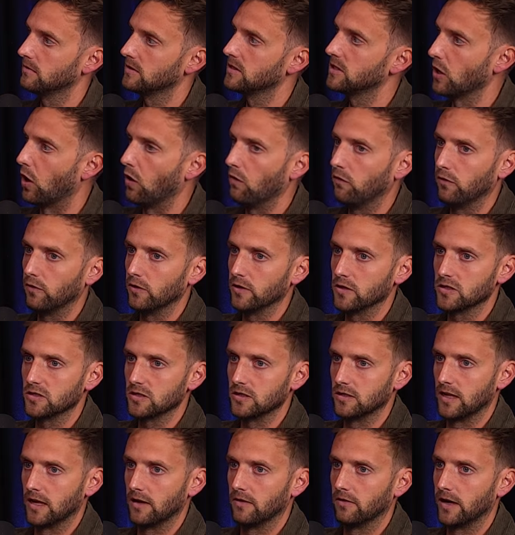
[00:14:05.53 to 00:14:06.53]

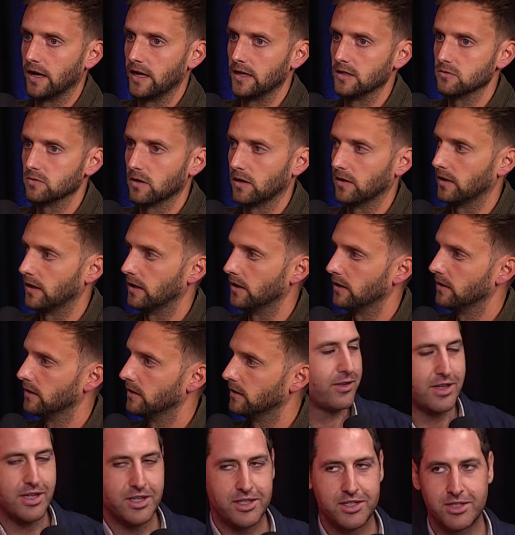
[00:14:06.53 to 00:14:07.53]
selfless in that way as well. And
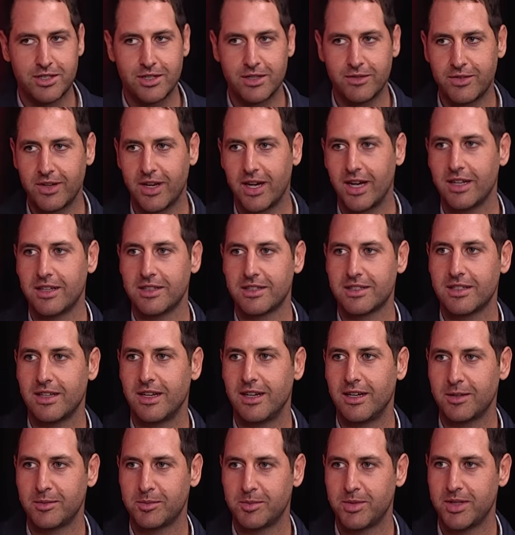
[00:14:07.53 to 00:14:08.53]
definition of
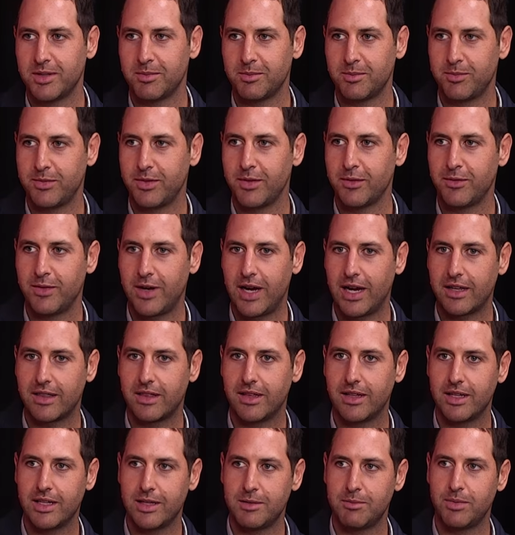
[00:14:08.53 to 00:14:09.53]
unsung, but the fact
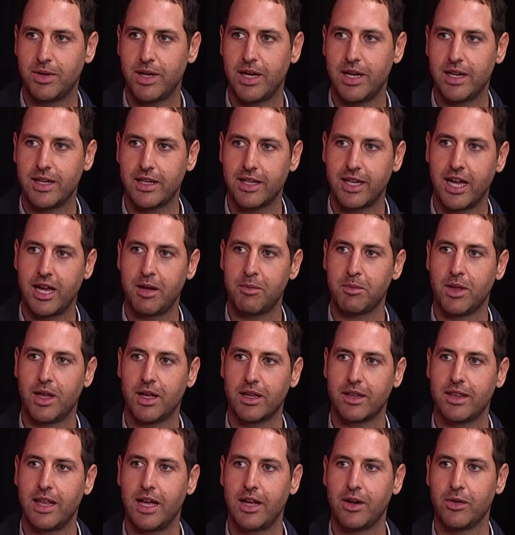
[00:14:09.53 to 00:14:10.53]
that he played a game
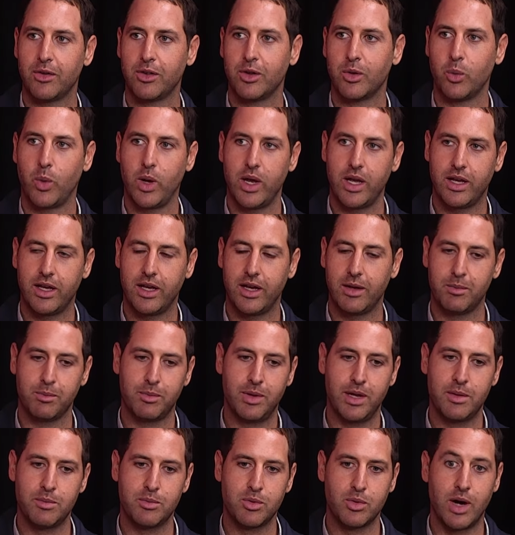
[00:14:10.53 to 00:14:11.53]
like that on the weekend,
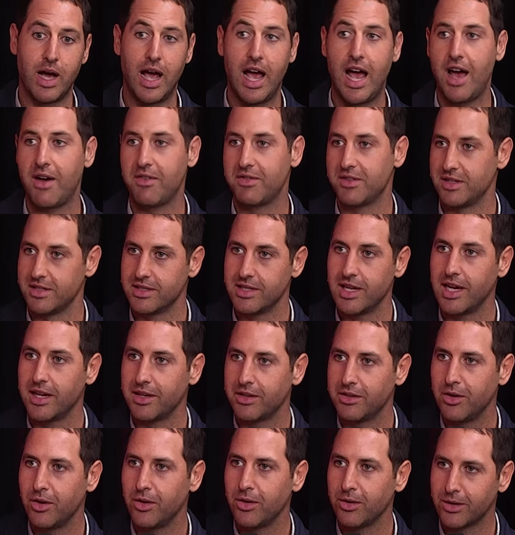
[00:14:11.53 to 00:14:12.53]
people have to
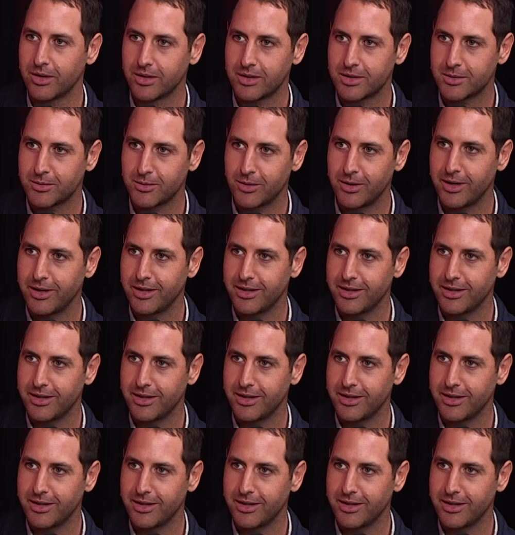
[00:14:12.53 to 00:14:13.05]
take notice, right?